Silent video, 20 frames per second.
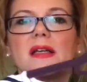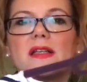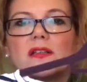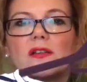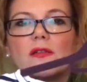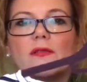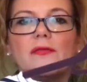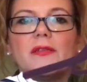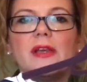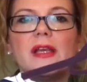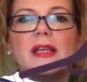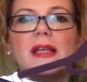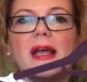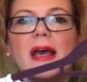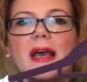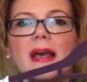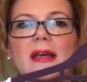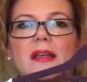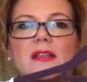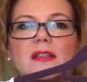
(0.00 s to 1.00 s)
It's not a
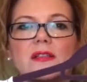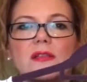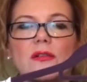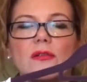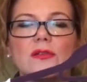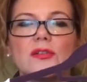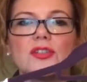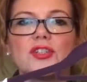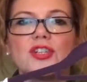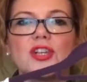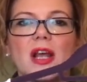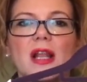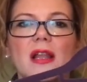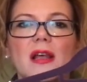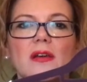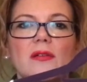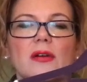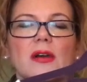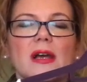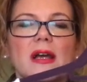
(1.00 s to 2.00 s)
V-neck, it's not
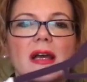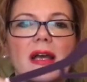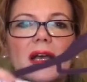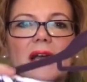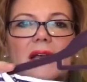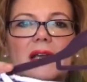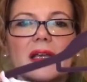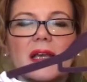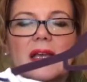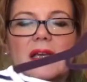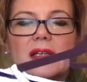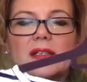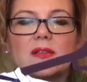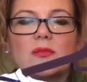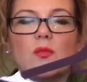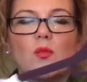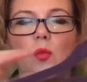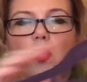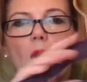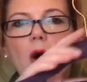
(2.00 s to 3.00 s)
shallow,
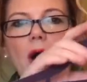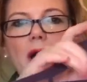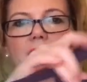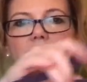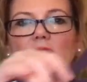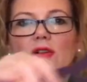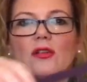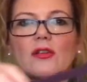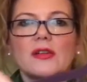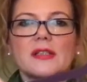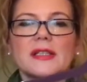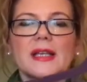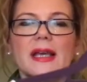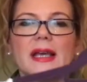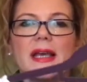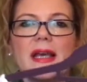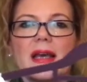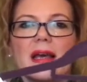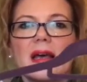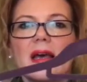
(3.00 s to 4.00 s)
it's wide across
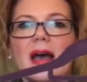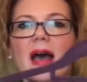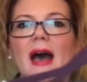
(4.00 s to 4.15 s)
here.